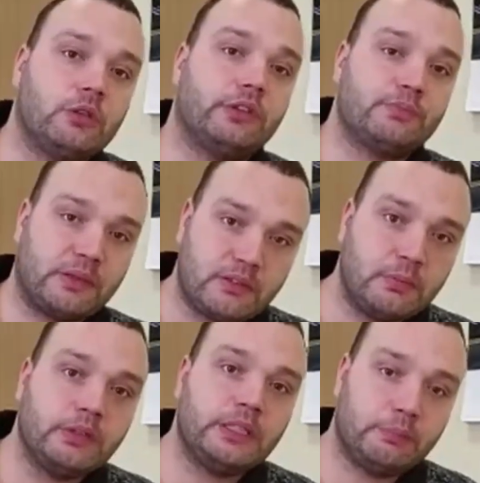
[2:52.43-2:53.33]

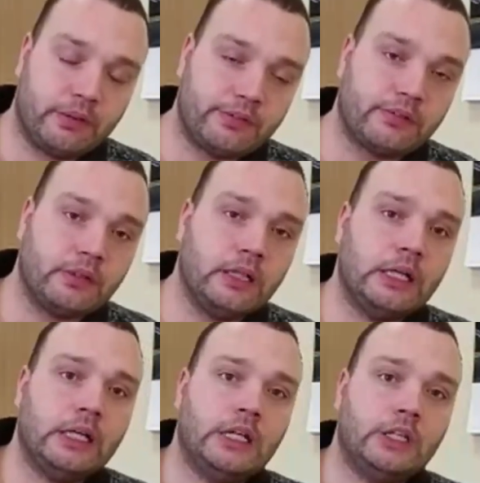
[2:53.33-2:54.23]
responsibility person,
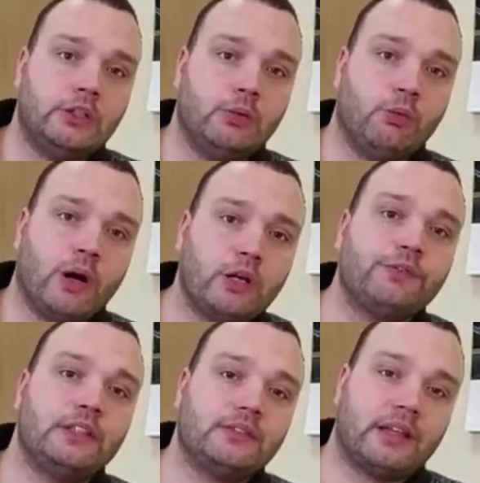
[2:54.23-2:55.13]
one
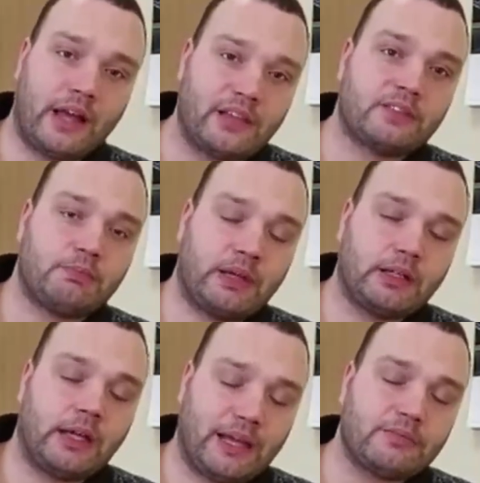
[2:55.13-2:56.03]
of this
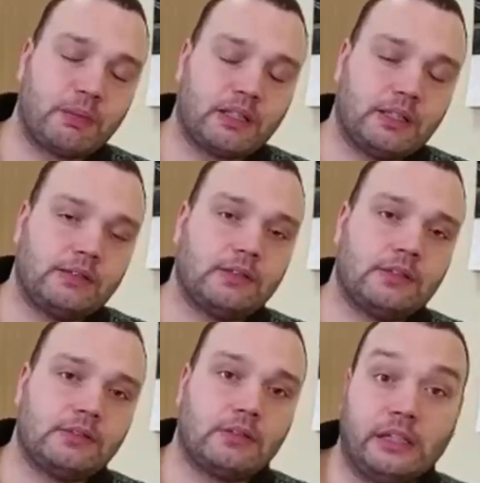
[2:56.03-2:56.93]
aspect is
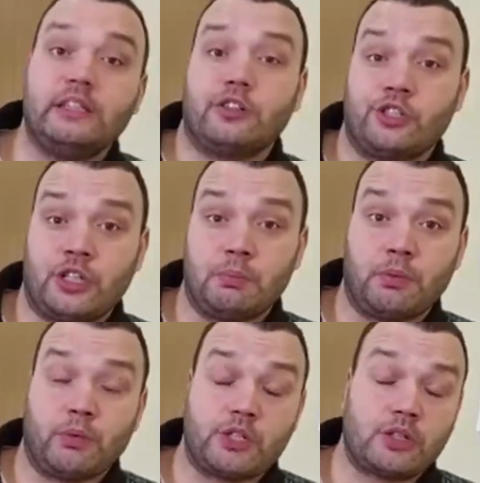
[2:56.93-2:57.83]
this leadership
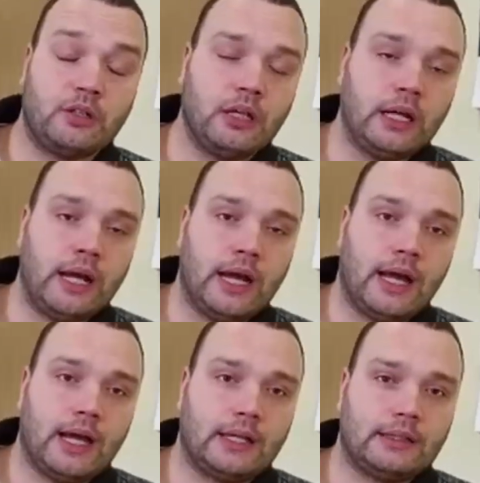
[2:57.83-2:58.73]
question,
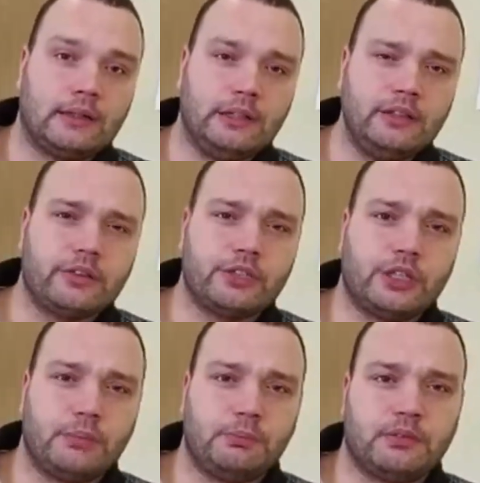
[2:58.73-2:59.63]
and the
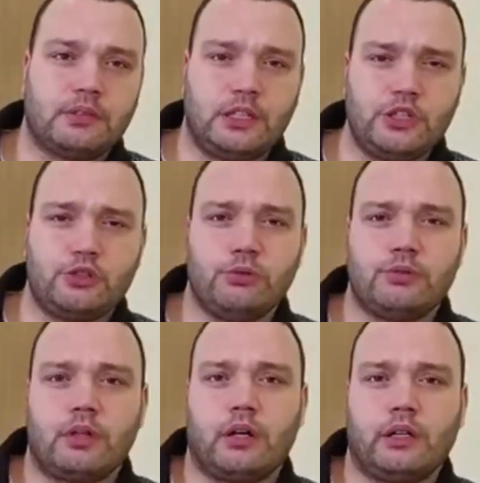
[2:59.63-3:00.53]
leadership
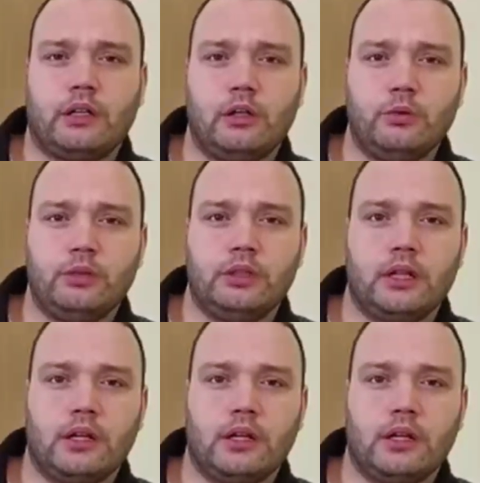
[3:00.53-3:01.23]
issues are included